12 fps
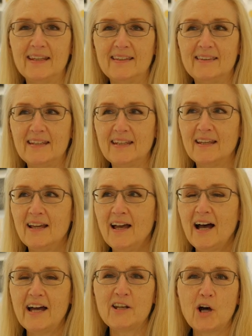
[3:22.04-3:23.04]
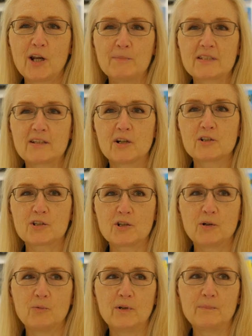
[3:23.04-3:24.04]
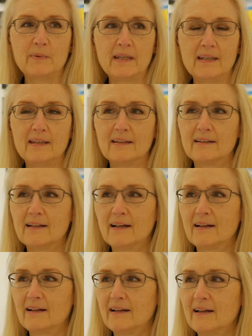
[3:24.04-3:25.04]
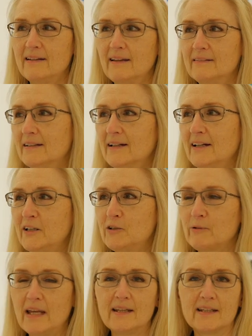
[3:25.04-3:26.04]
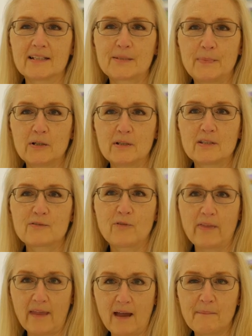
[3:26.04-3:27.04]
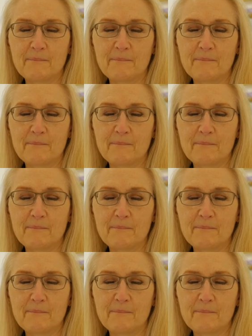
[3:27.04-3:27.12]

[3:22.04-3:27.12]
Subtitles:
in the Anonymous Art Show would be a great experience for them.